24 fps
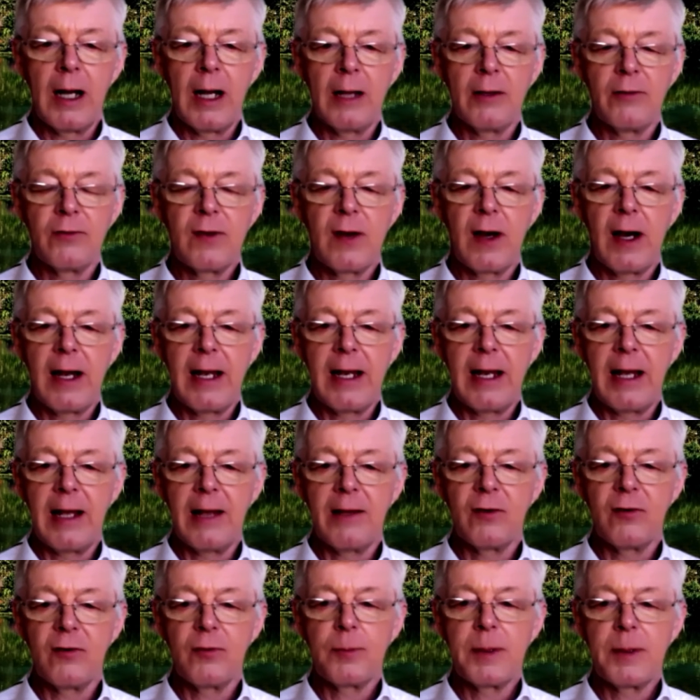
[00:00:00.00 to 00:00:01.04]
and Thailand,
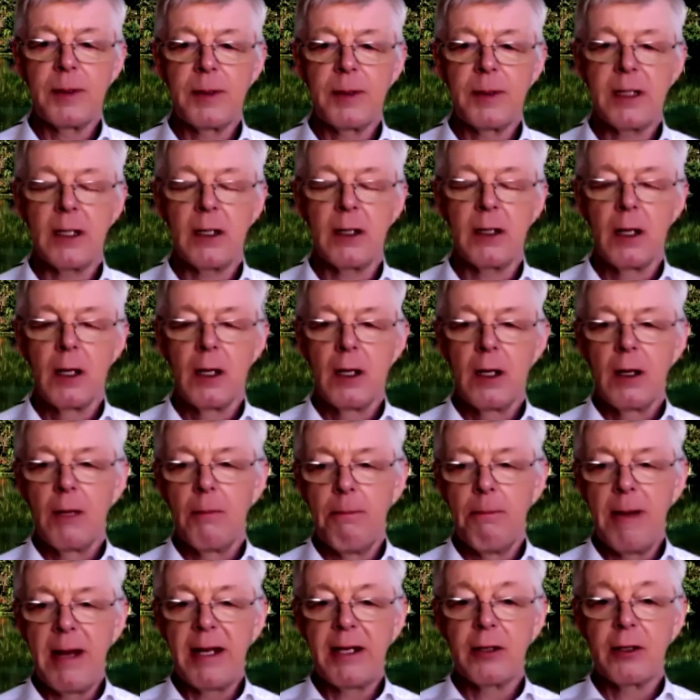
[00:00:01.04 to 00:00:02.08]
as being
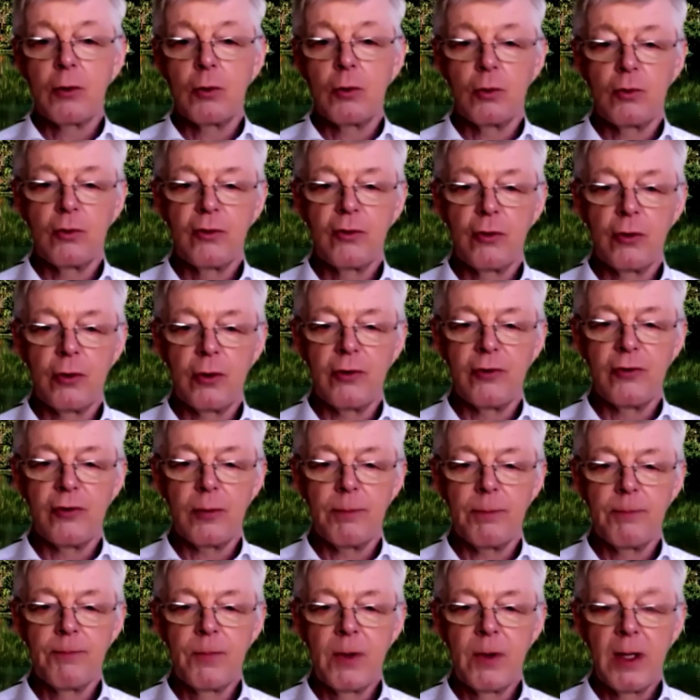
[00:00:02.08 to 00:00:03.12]
medical
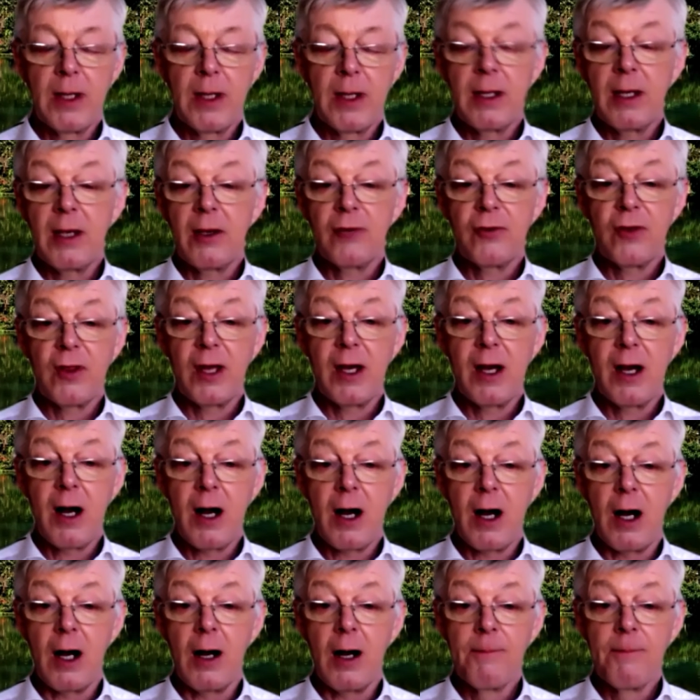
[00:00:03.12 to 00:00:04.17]
tourism, yes, they
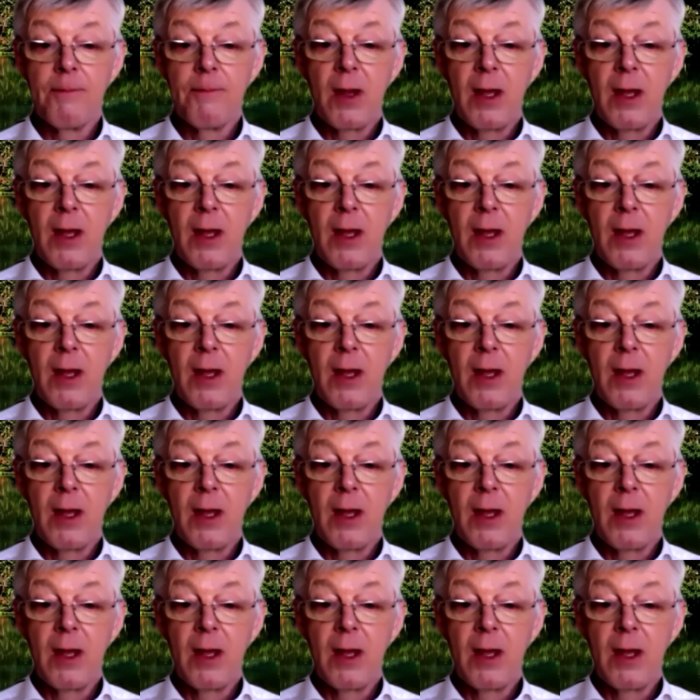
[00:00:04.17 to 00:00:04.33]
are.